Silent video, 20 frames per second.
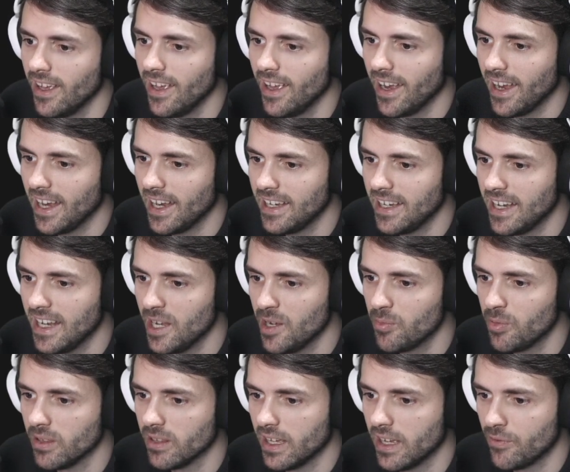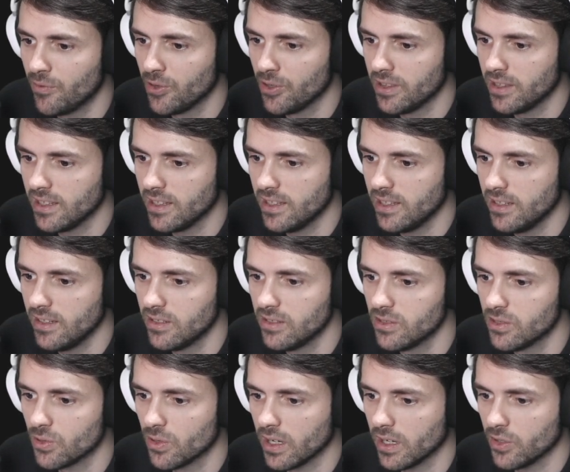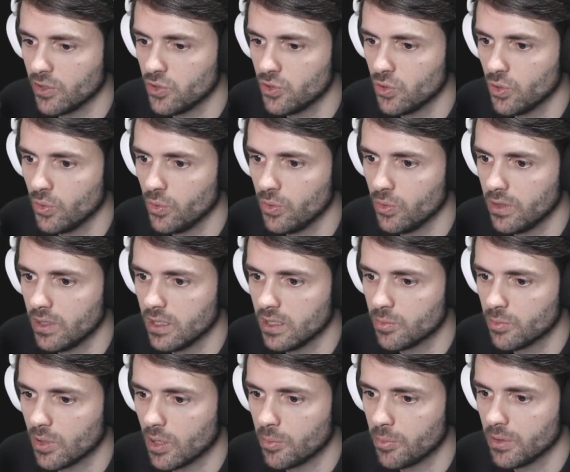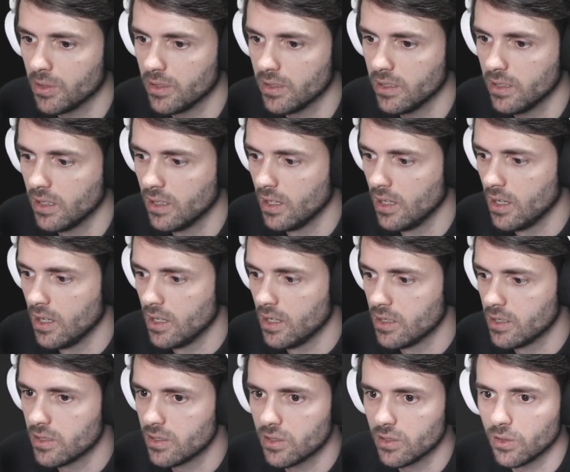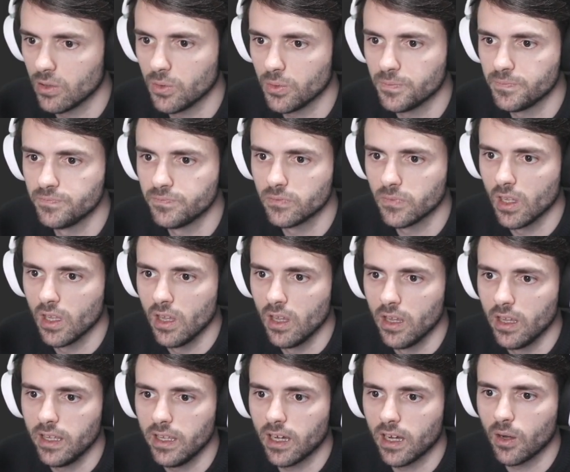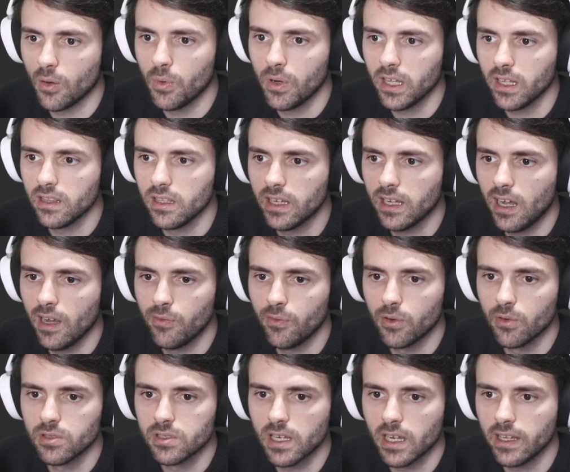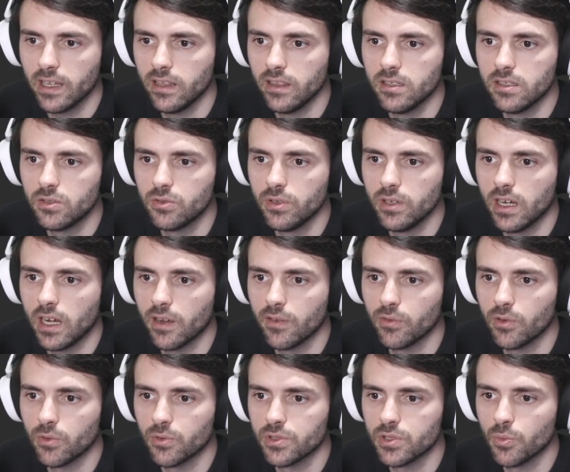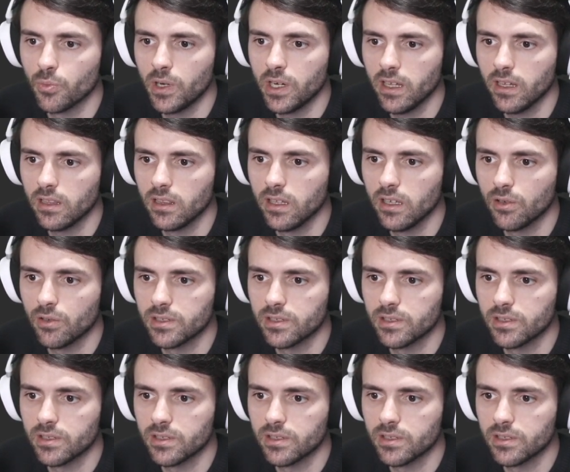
enable everything here so I can show you things properly. So yeah, when I click iPhones, I get these 3 iPhones. When I click on